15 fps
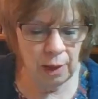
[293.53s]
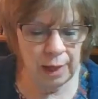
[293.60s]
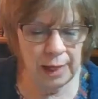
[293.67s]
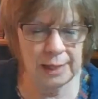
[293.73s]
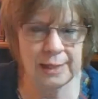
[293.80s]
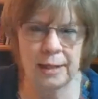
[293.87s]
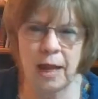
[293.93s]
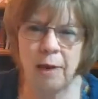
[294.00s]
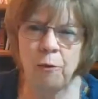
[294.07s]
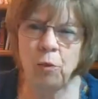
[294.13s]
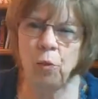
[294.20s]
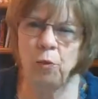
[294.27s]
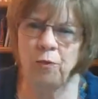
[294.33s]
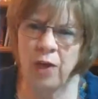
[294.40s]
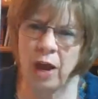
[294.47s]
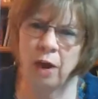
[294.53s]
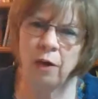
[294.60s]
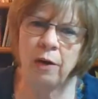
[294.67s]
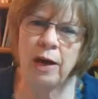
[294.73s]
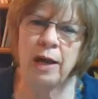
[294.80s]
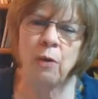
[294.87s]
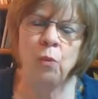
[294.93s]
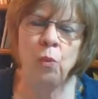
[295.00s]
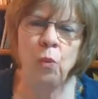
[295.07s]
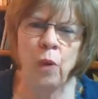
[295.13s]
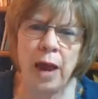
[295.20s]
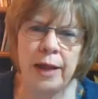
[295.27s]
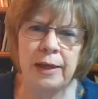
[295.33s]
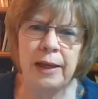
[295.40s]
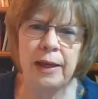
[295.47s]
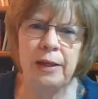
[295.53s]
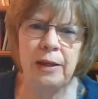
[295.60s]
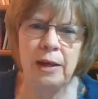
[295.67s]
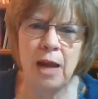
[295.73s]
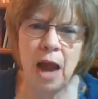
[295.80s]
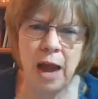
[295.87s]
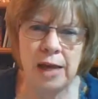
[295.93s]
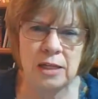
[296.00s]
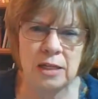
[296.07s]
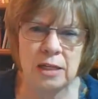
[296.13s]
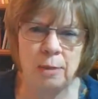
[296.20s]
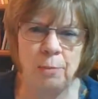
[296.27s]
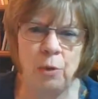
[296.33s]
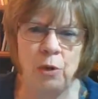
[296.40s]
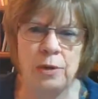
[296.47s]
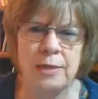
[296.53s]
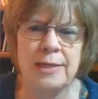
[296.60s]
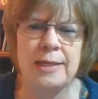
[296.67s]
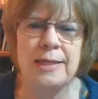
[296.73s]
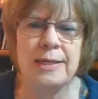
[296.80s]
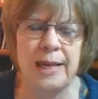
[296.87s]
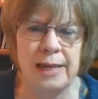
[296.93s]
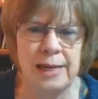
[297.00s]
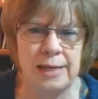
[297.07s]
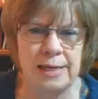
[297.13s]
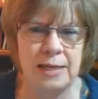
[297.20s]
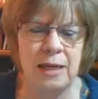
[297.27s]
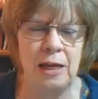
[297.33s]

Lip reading: it's a very recognizable scent.